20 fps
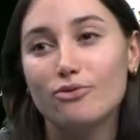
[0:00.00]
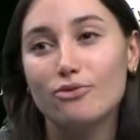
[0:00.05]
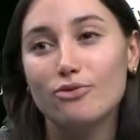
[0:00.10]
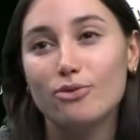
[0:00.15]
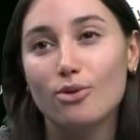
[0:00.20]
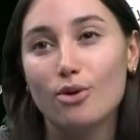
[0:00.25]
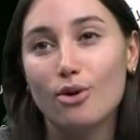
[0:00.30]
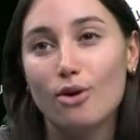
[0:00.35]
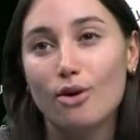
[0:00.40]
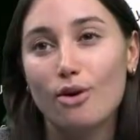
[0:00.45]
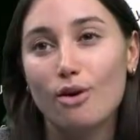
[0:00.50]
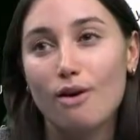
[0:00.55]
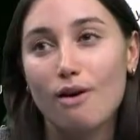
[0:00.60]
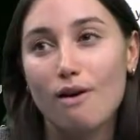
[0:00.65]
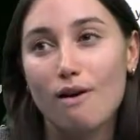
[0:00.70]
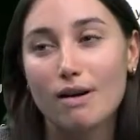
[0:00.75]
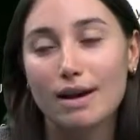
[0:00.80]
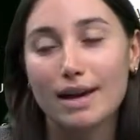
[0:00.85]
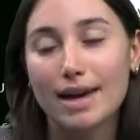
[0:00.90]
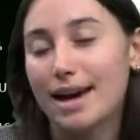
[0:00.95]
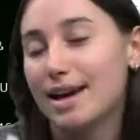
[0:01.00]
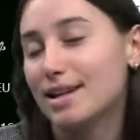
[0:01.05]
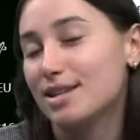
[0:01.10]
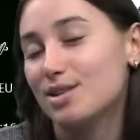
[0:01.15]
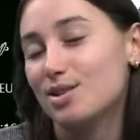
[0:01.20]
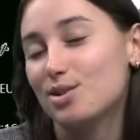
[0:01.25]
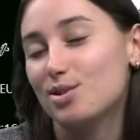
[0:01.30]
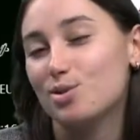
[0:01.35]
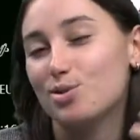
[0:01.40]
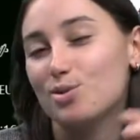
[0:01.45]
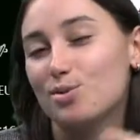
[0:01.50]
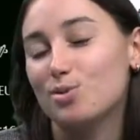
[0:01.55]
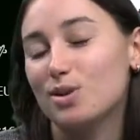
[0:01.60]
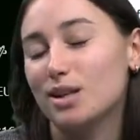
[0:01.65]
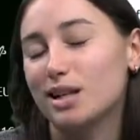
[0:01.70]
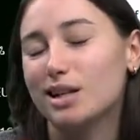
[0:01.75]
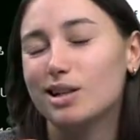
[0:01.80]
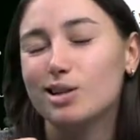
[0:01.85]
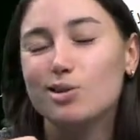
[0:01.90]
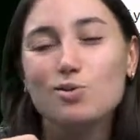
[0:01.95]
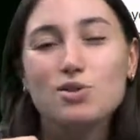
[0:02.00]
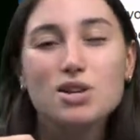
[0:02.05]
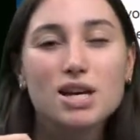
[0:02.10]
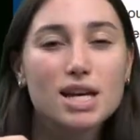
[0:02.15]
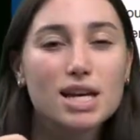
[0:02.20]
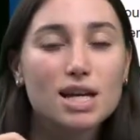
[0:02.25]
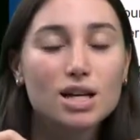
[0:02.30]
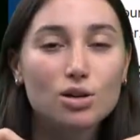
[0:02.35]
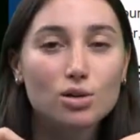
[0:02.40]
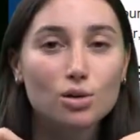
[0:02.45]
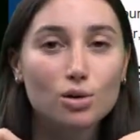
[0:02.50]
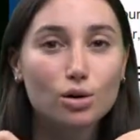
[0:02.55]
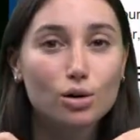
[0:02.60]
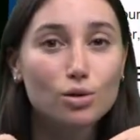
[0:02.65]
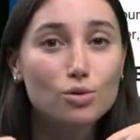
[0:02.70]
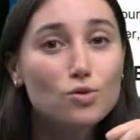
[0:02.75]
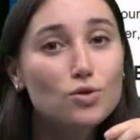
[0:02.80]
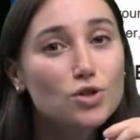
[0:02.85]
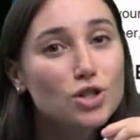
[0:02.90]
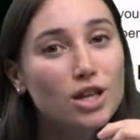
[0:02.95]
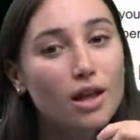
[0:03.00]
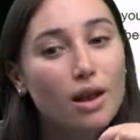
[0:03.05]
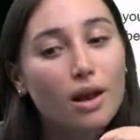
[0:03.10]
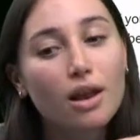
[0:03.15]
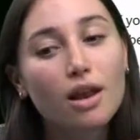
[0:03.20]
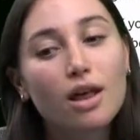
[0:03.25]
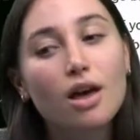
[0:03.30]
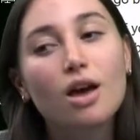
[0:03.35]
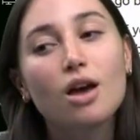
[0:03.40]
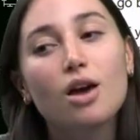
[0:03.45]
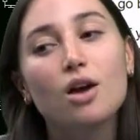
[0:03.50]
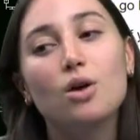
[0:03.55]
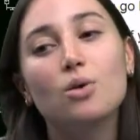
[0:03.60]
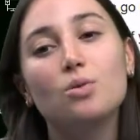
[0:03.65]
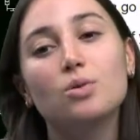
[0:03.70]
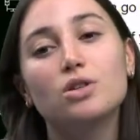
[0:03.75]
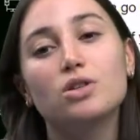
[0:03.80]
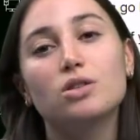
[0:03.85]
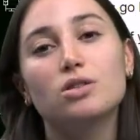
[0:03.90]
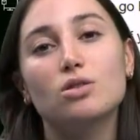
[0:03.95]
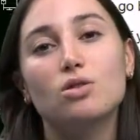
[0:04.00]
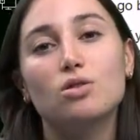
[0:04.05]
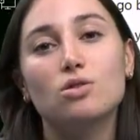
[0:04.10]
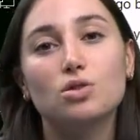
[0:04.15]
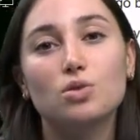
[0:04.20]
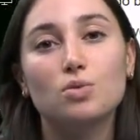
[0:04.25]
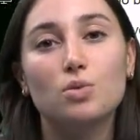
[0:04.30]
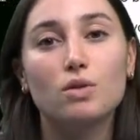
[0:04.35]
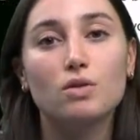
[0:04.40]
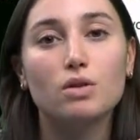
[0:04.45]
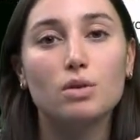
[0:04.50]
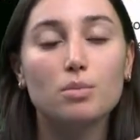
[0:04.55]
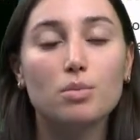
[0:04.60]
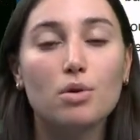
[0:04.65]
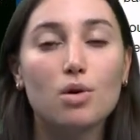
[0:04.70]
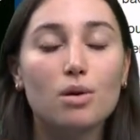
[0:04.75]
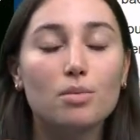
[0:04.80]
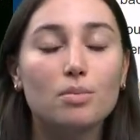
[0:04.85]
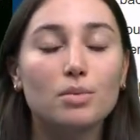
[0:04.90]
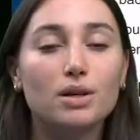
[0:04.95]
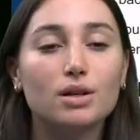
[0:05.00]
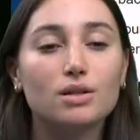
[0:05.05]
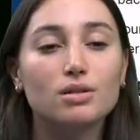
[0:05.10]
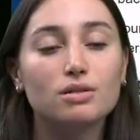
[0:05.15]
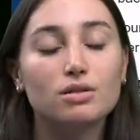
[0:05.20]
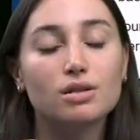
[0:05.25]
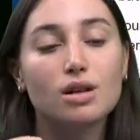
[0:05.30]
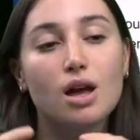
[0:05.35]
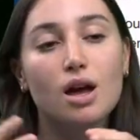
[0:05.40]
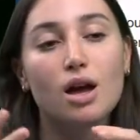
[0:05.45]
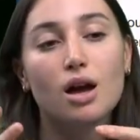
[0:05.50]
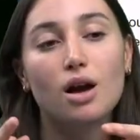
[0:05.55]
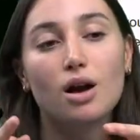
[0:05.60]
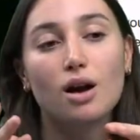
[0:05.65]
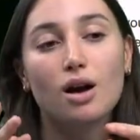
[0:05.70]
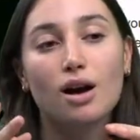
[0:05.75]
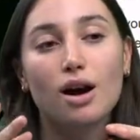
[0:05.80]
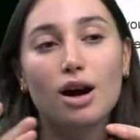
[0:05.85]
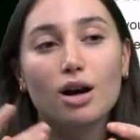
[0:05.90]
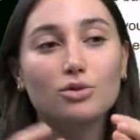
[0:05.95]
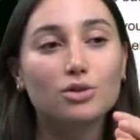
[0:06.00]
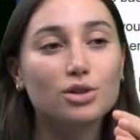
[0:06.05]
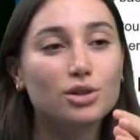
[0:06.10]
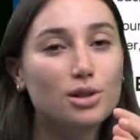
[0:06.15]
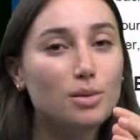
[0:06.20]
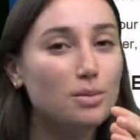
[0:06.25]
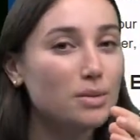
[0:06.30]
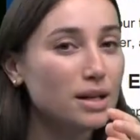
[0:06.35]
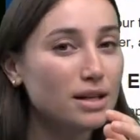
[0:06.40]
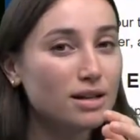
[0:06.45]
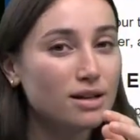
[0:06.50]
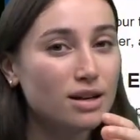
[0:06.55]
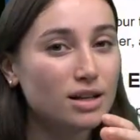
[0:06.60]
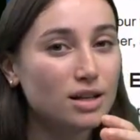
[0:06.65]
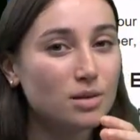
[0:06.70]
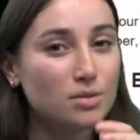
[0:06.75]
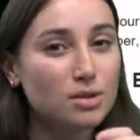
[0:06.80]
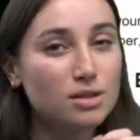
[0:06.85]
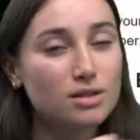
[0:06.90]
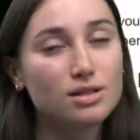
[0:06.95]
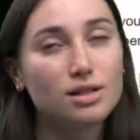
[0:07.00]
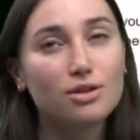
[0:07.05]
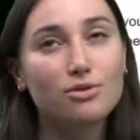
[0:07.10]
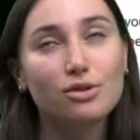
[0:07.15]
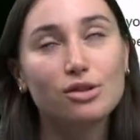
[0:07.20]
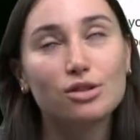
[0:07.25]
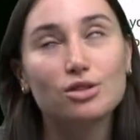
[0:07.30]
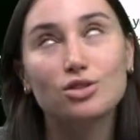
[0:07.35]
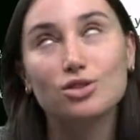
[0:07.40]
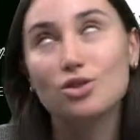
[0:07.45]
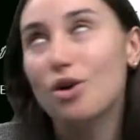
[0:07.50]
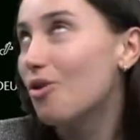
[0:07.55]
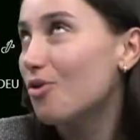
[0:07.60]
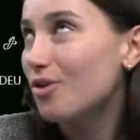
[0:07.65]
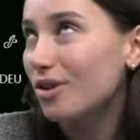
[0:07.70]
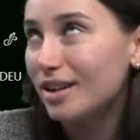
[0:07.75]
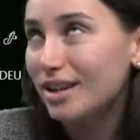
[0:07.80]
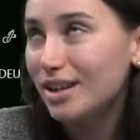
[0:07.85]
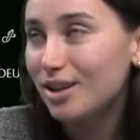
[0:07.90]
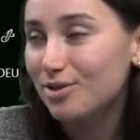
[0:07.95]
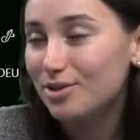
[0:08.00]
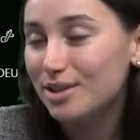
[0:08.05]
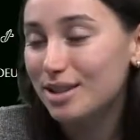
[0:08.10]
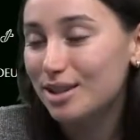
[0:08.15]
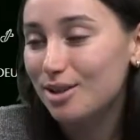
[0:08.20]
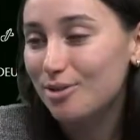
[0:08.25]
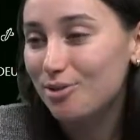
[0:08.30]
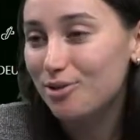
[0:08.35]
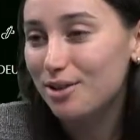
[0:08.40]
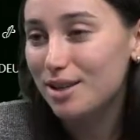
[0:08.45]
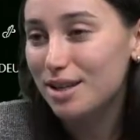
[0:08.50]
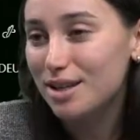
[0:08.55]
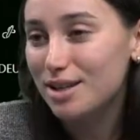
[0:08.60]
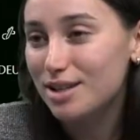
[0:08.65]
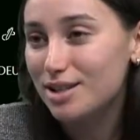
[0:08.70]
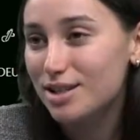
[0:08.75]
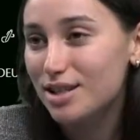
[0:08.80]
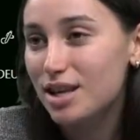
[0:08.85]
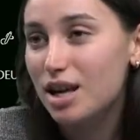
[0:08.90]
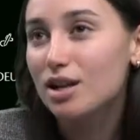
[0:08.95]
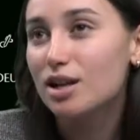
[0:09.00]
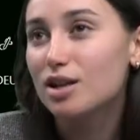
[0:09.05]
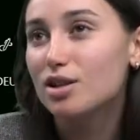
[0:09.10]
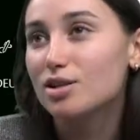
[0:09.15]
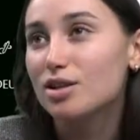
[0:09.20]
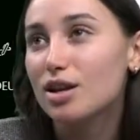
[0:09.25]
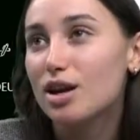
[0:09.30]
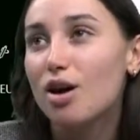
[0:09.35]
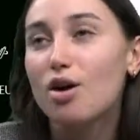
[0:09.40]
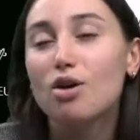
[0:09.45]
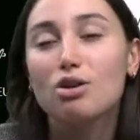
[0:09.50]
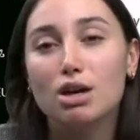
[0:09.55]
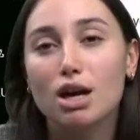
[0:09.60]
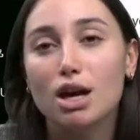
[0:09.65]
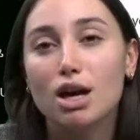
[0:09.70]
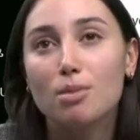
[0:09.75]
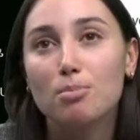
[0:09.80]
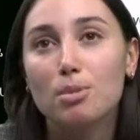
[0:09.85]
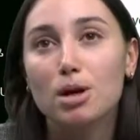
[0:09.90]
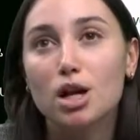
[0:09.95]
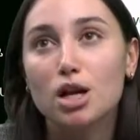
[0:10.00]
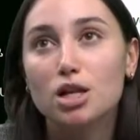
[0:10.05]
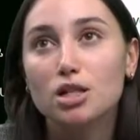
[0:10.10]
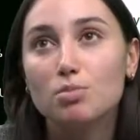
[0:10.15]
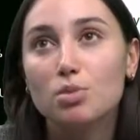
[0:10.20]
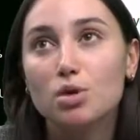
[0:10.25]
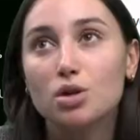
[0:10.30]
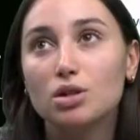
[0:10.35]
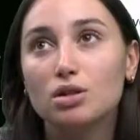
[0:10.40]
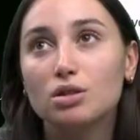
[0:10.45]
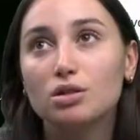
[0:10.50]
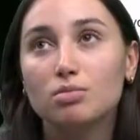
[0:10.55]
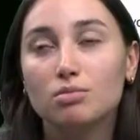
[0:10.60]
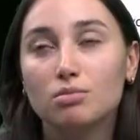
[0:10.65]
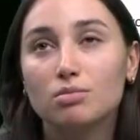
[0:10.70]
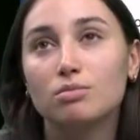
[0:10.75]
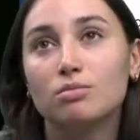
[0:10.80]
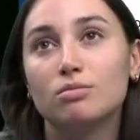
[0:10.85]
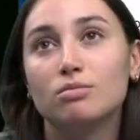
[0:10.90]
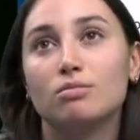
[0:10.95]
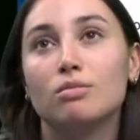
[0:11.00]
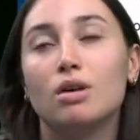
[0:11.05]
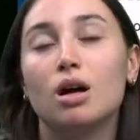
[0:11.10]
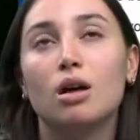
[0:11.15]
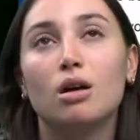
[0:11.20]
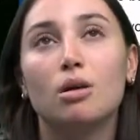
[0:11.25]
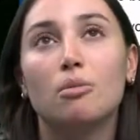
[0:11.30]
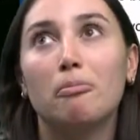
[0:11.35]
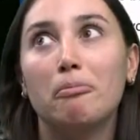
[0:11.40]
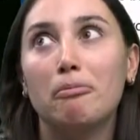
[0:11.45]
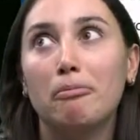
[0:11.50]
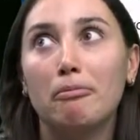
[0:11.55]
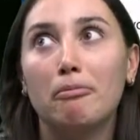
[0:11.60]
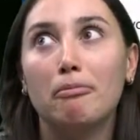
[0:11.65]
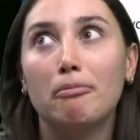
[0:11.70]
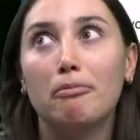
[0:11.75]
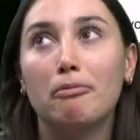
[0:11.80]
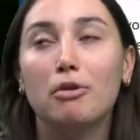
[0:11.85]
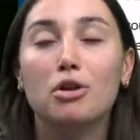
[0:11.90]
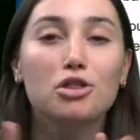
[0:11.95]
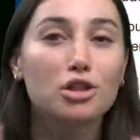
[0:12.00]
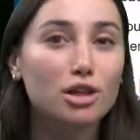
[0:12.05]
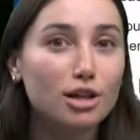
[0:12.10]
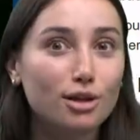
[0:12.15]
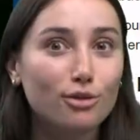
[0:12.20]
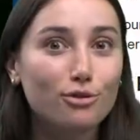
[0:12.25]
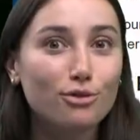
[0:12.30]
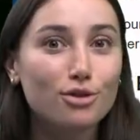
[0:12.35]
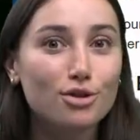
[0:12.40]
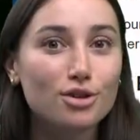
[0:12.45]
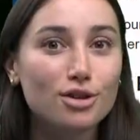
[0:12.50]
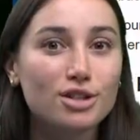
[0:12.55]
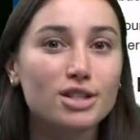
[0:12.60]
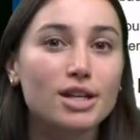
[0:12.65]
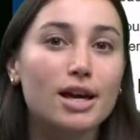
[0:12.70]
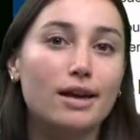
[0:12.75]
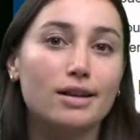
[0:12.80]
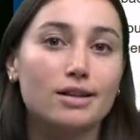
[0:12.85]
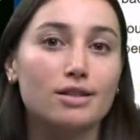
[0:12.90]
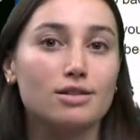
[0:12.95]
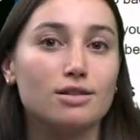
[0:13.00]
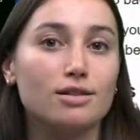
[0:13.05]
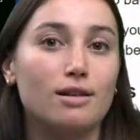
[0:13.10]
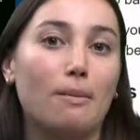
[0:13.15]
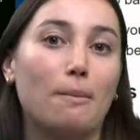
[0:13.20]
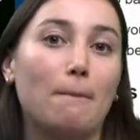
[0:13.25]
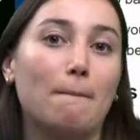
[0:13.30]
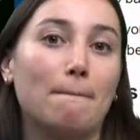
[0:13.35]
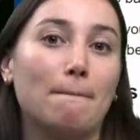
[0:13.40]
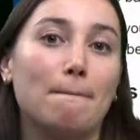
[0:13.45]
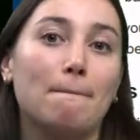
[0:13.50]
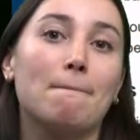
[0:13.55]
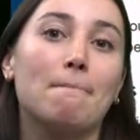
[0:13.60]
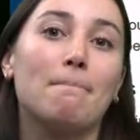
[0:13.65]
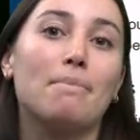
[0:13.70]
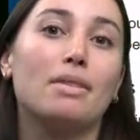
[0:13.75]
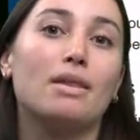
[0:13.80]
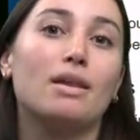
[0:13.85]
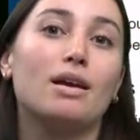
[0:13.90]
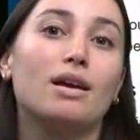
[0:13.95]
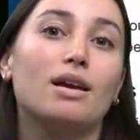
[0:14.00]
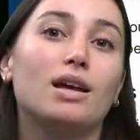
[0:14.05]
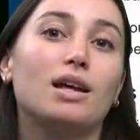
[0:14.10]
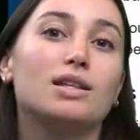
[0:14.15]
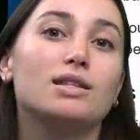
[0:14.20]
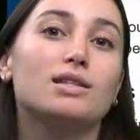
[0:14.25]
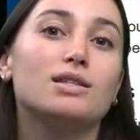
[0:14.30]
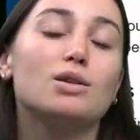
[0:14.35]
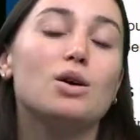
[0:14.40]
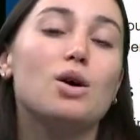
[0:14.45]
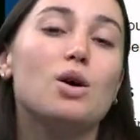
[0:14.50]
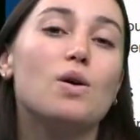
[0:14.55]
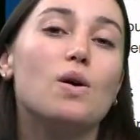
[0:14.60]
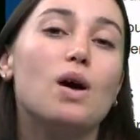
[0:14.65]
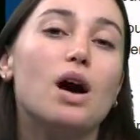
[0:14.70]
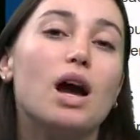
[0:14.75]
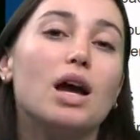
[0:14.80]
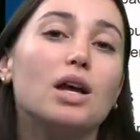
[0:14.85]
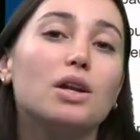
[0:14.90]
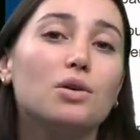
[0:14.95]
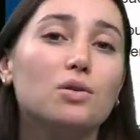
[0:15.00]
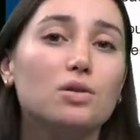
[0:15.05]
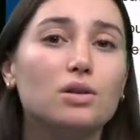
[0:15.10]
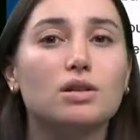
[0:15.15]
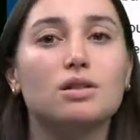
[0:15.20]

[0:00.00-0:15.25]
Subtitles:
forget to include a conclusion, which is also very important, because after the main arguments, they feel so relieved that they're finished that they say, okay, and my last point is, thank you for your attention. So I know that